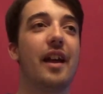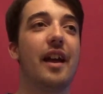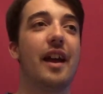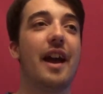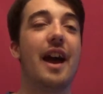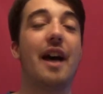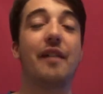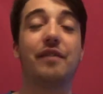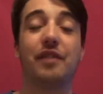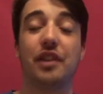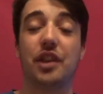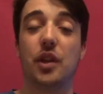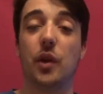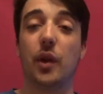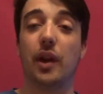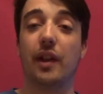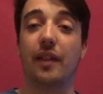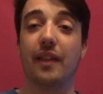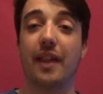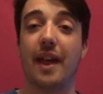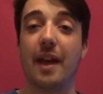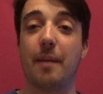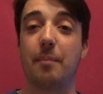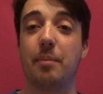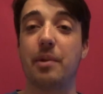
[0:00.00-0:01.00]
after doing
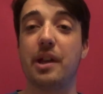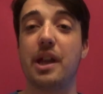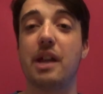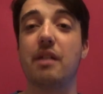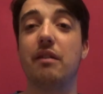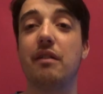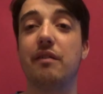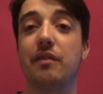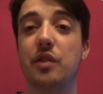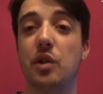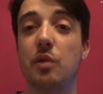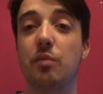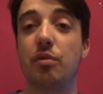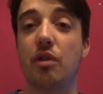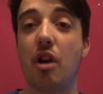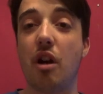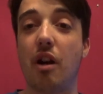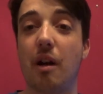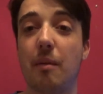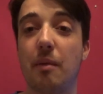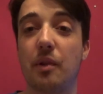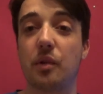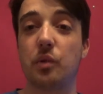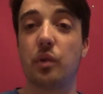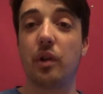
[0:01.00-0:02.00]
their peer review
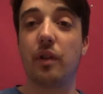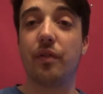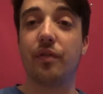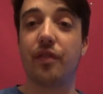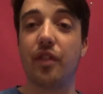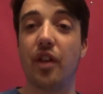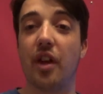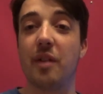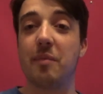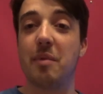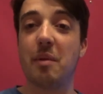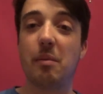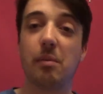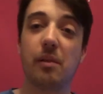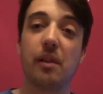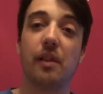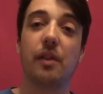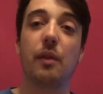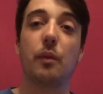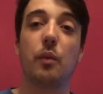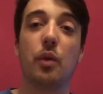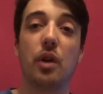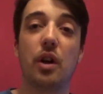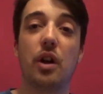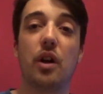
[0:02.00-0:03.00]
program. I was one of 30 people in the
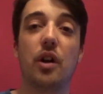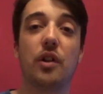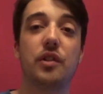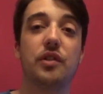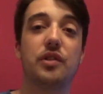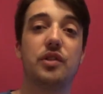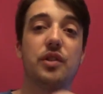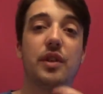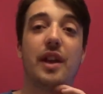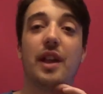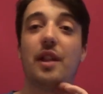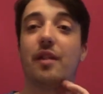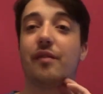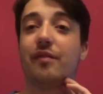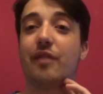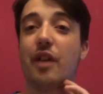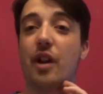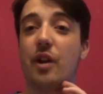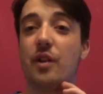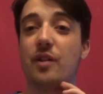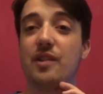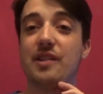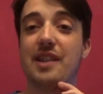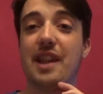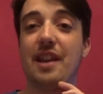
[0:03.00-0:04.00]
world to get the
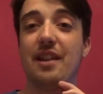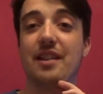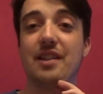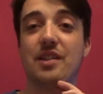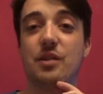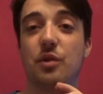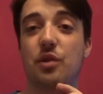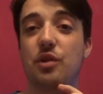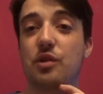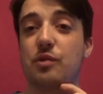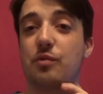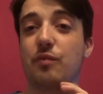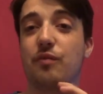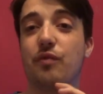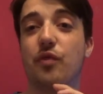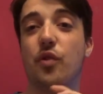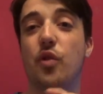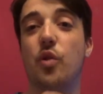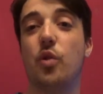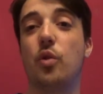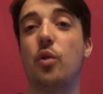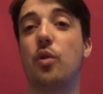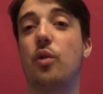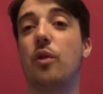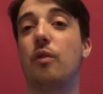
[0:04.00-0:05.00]
phone sent to us
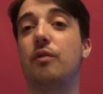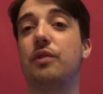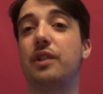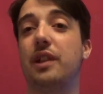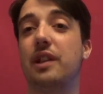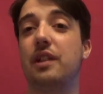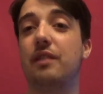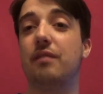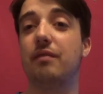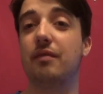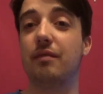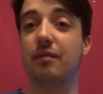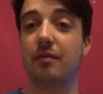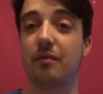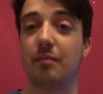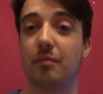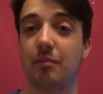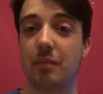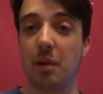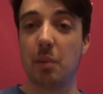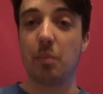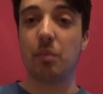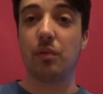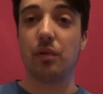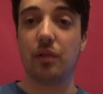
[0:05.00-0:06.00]
before obviously
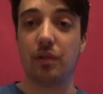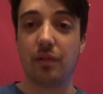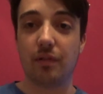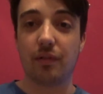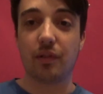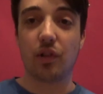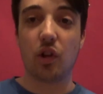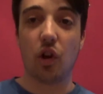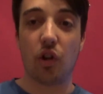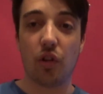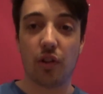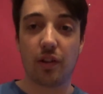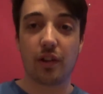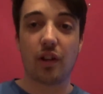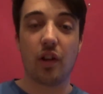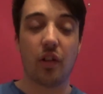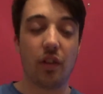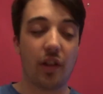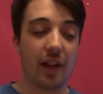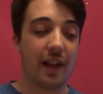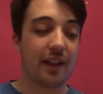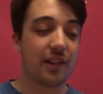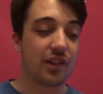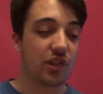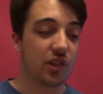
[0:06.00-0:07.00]
people got
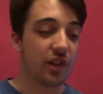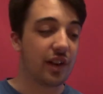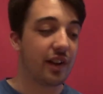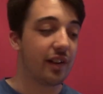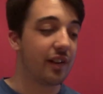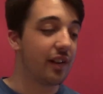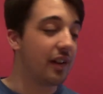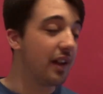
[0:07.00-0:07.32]
their hands on it.